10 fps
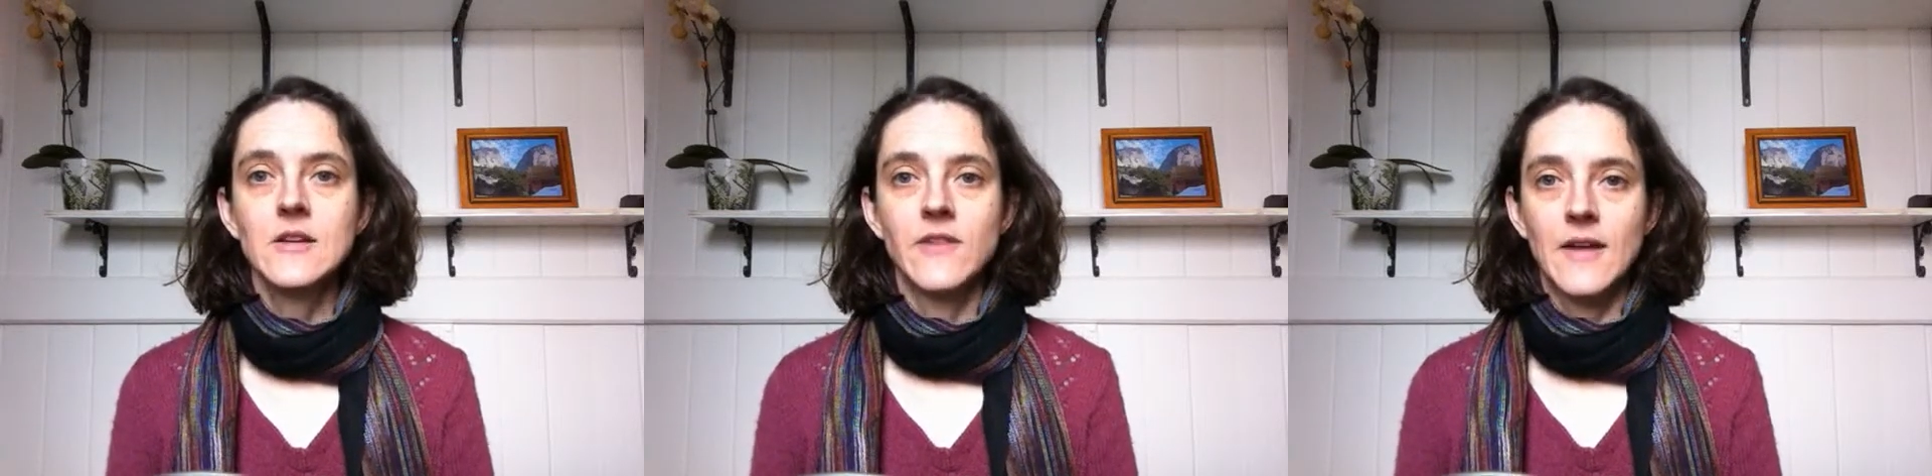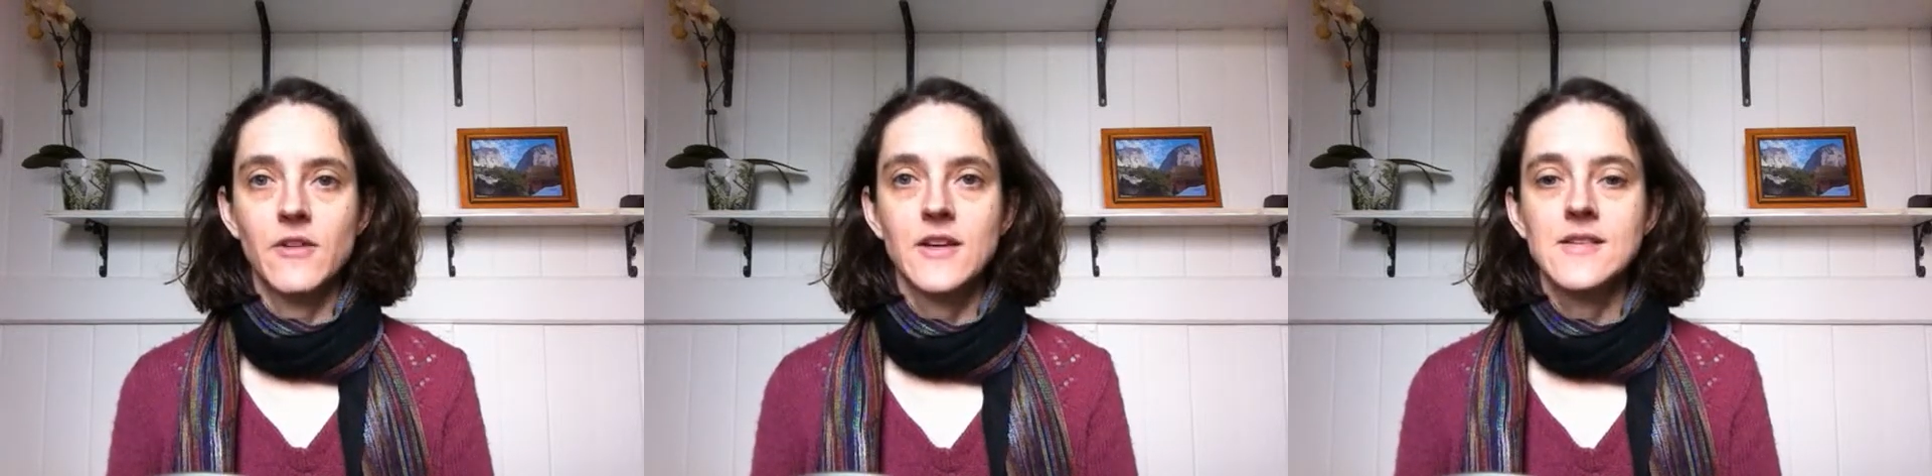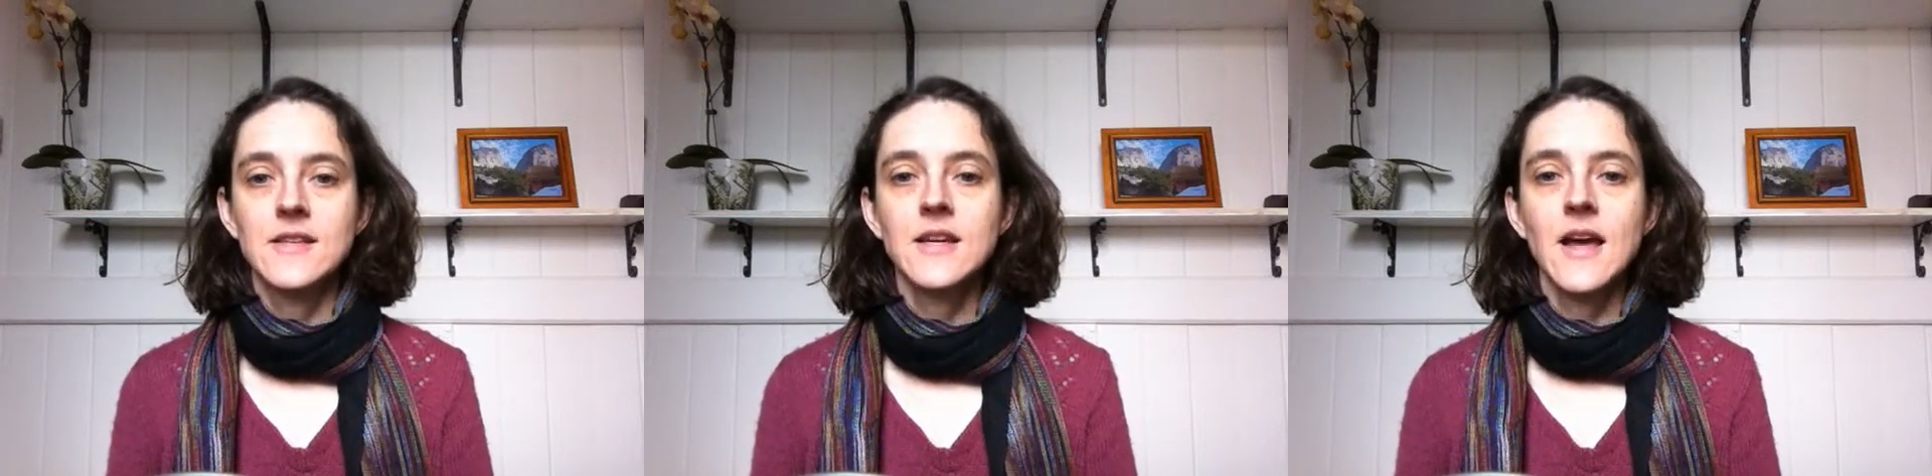of
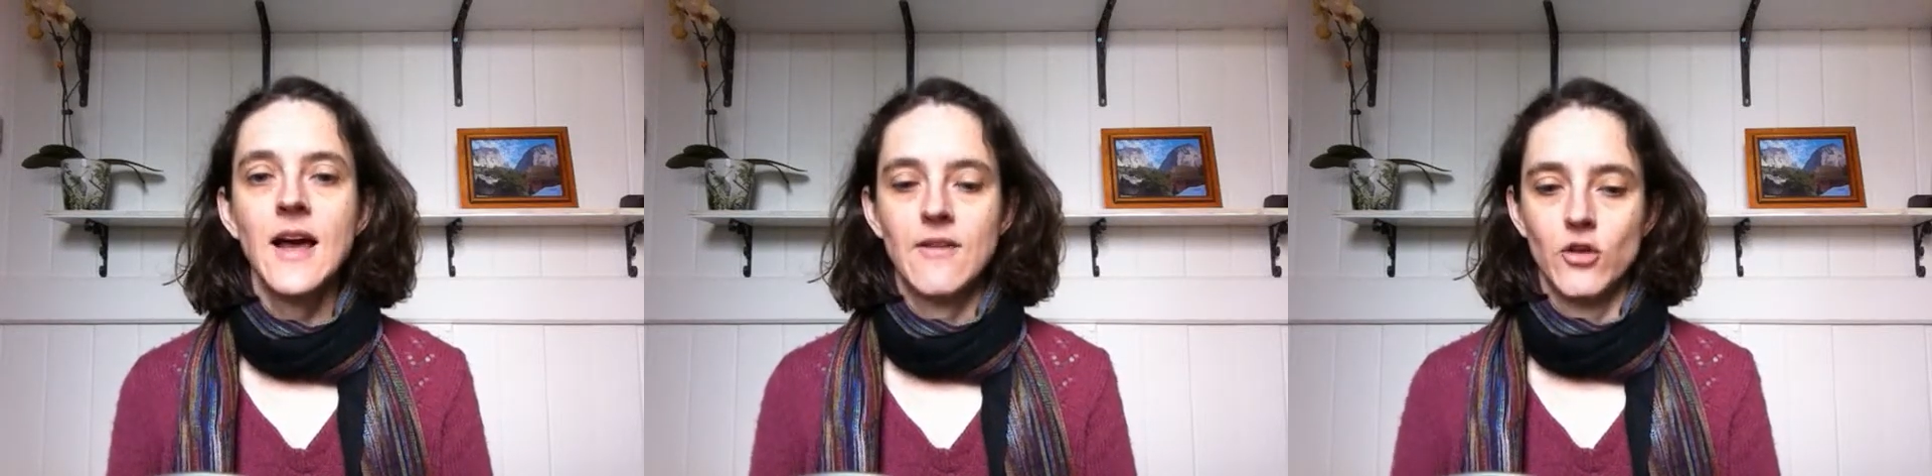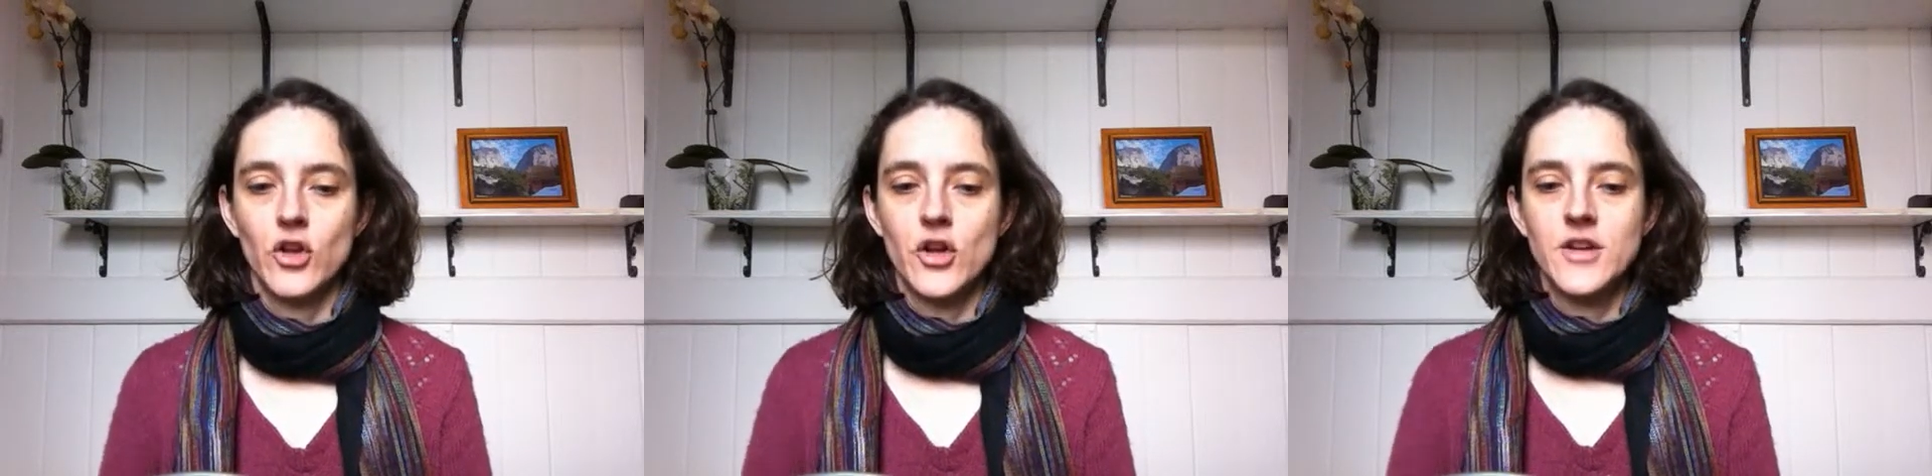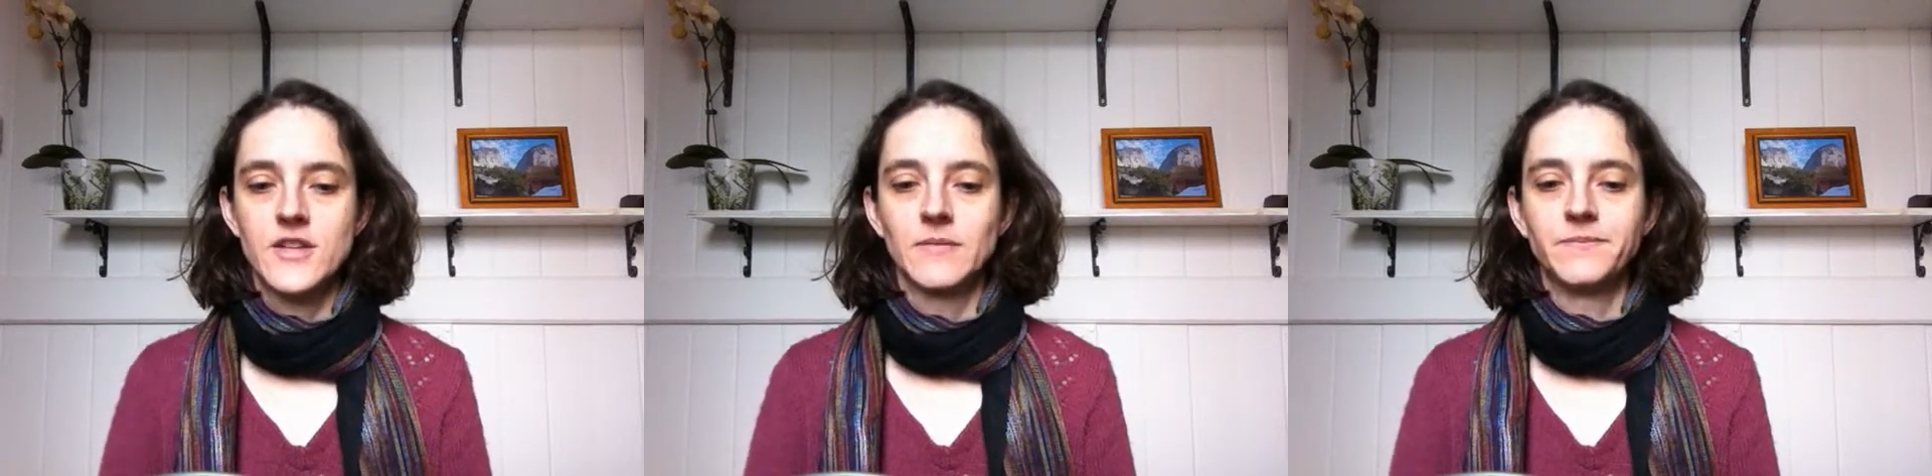advocacy, have learned.